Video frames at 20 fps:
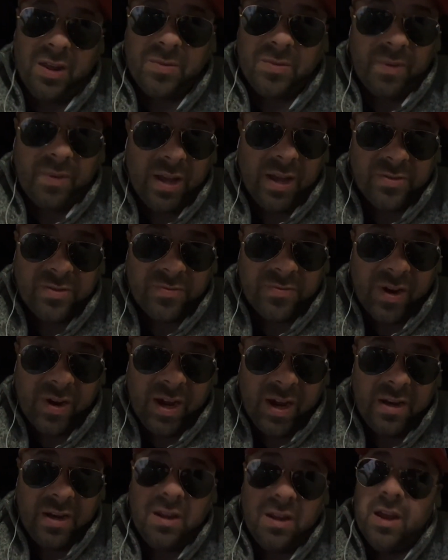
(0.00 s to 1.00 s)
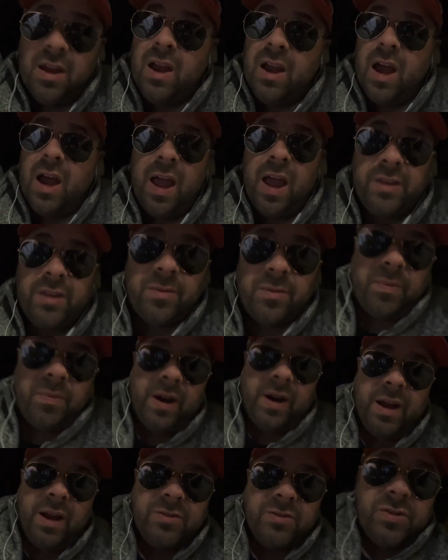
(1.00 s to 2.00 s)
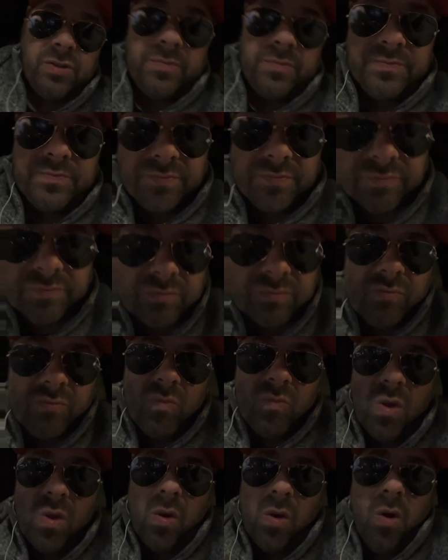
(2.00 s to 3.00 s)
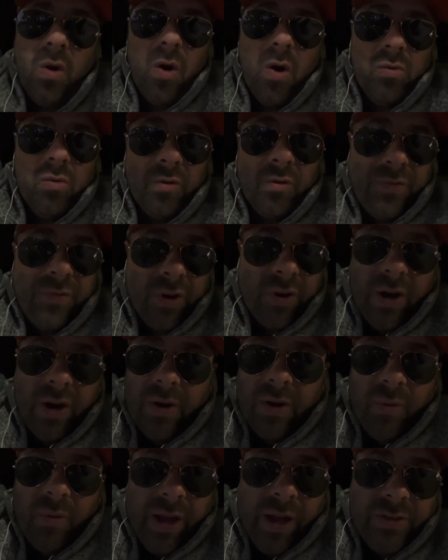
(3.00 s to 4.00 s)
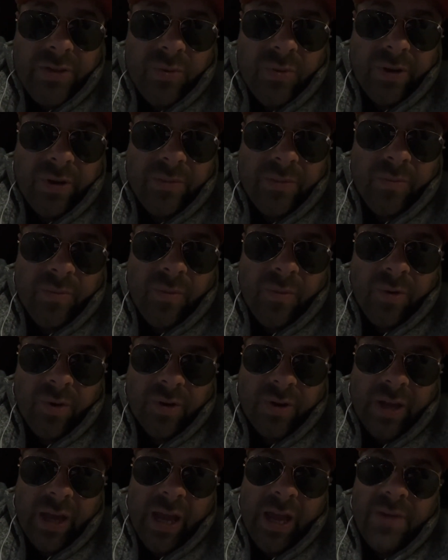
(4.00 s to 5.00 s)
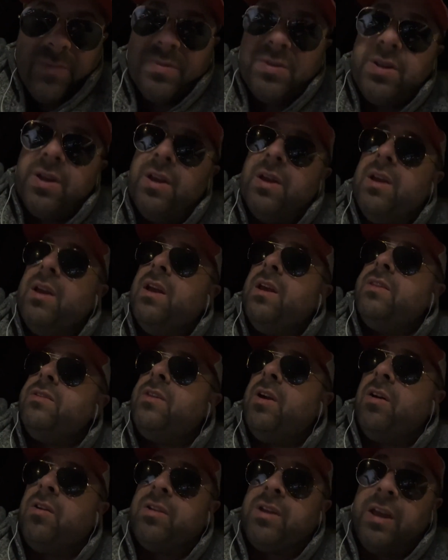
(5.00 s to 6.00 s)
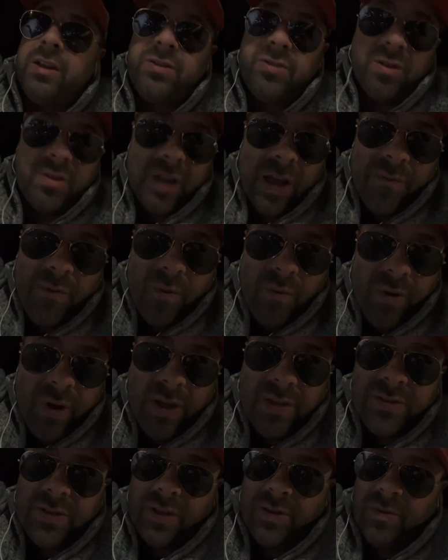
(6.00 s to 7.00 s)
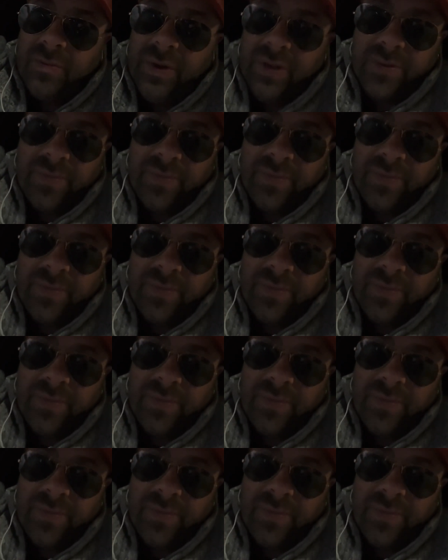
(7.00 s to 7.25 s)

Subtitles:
I think the Browns are fine. I think the Browns will figure out a way to win more games. They'll get to 11 wins, and they'll